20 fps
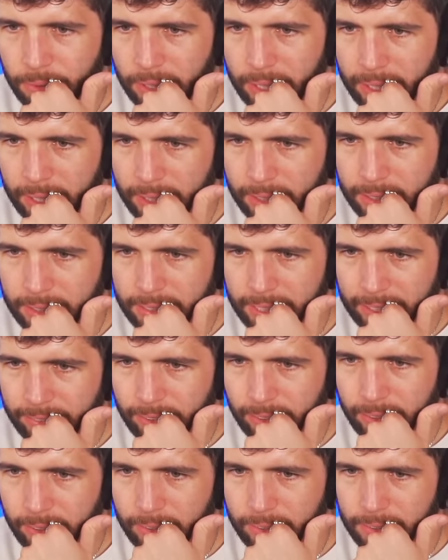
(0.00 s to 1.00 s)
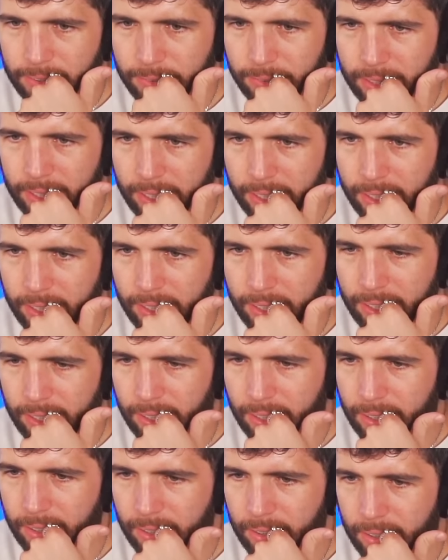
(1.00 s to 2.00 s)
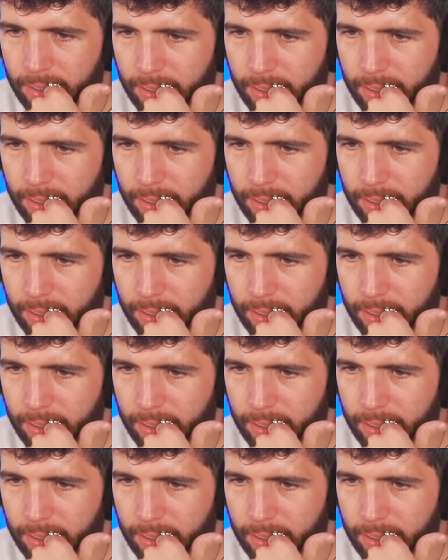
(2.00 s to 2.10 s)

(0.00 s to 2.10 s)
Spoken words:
pretty sick photos. I